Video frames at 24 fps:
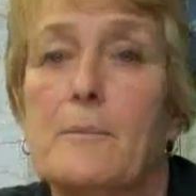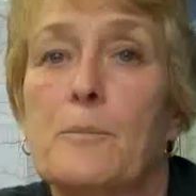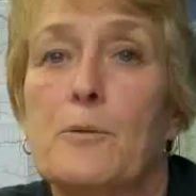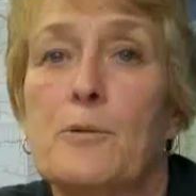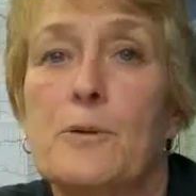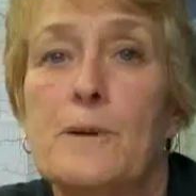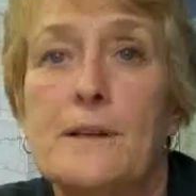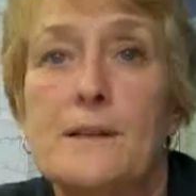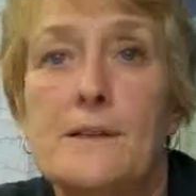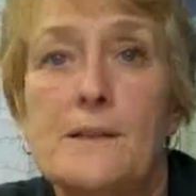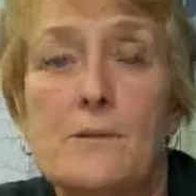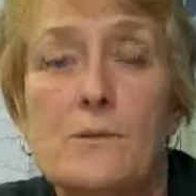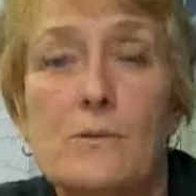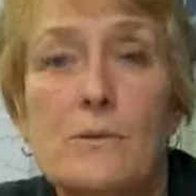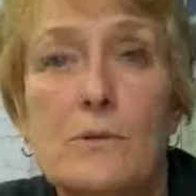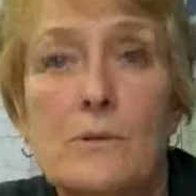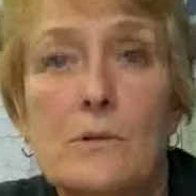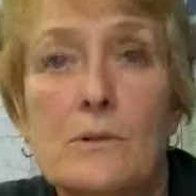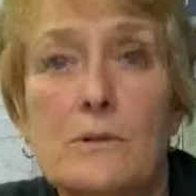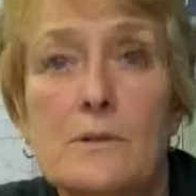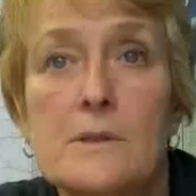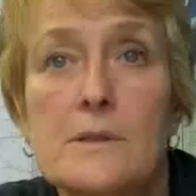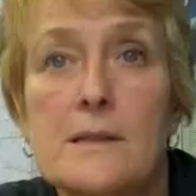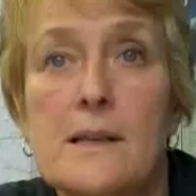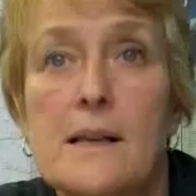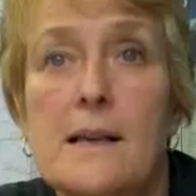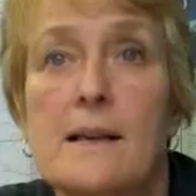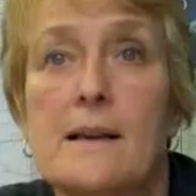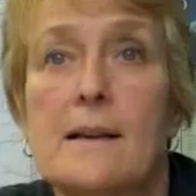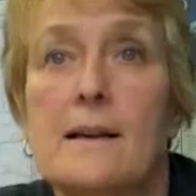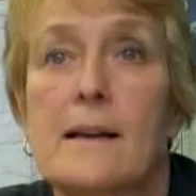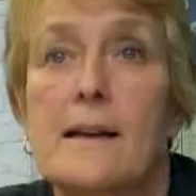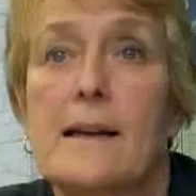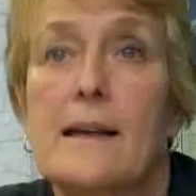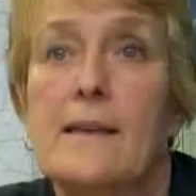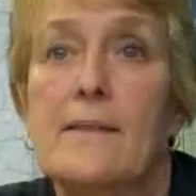preschools
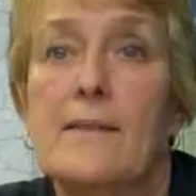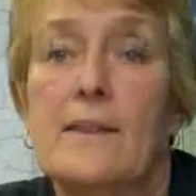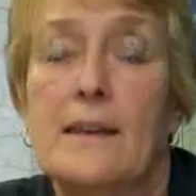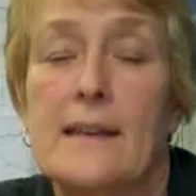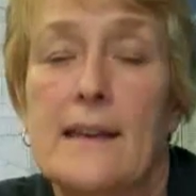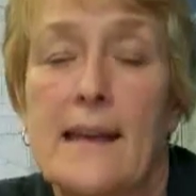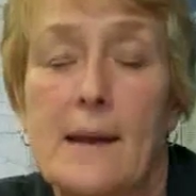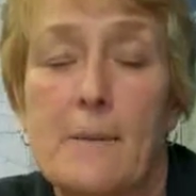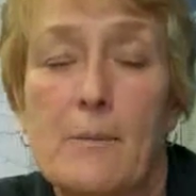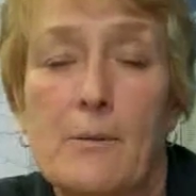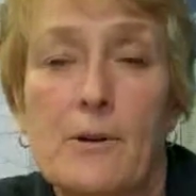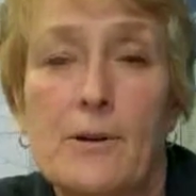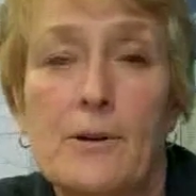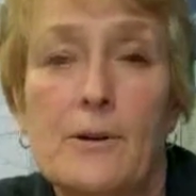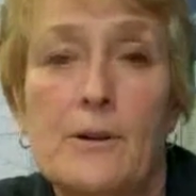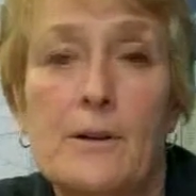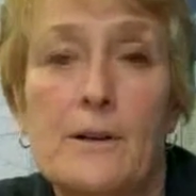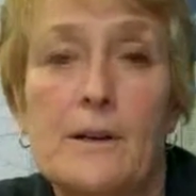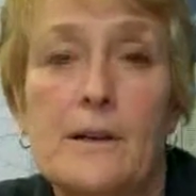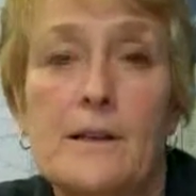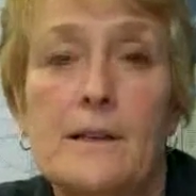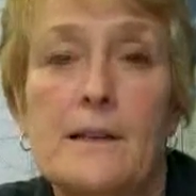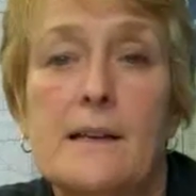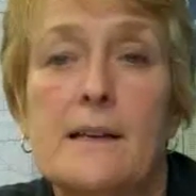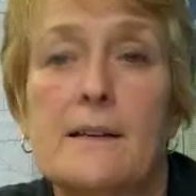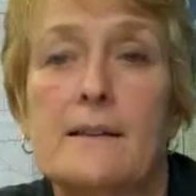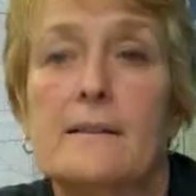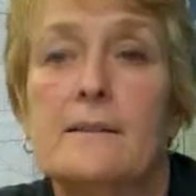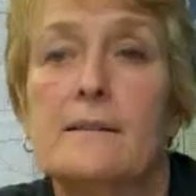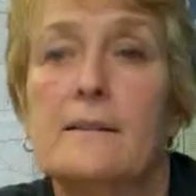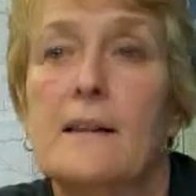in the neighborhood,